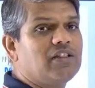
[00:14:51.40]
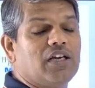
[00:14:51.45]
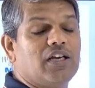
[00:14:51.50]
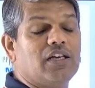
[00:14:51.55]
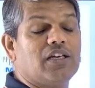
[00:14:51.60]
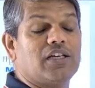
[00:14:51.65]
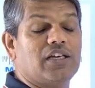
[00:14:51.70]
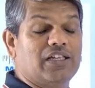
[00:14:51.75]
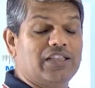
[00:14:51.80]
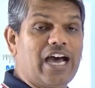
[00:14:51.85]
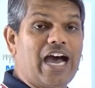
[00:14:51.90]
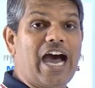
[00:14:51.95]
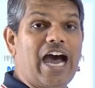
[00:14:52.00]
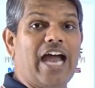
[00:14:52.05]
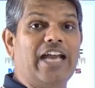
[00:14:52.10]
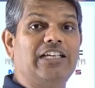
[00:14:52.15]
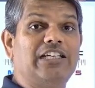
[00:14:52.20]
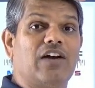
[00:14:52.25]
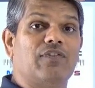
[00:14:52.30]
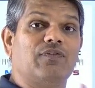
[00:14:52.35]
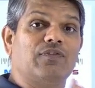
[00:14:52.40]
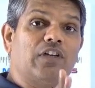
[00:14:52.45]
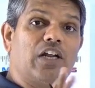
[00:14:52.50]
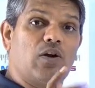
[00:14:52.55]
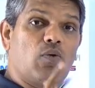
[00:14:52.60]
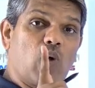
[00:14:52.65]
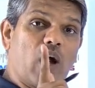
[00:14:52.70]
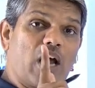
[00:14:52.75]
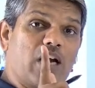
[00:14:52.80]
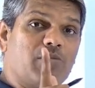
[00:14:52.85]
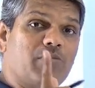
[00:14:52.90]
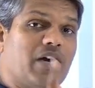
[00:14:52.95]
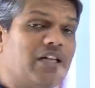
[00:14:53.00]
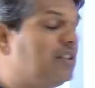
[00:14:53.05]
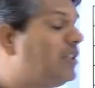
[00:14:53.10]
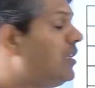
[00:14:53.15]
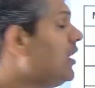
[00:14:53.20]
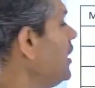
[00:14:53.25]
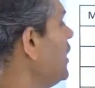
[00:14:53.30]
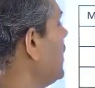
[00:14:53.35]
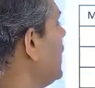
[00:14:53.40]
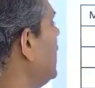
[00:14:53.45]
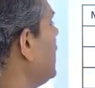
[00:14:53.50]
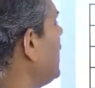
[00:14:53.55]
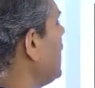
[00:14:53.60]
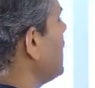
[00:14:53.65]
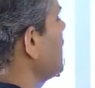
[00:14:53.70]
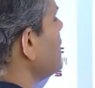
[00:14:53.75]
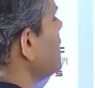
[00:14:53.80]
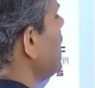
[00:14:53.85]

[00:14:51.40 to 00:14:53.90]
the height after 1 month? It is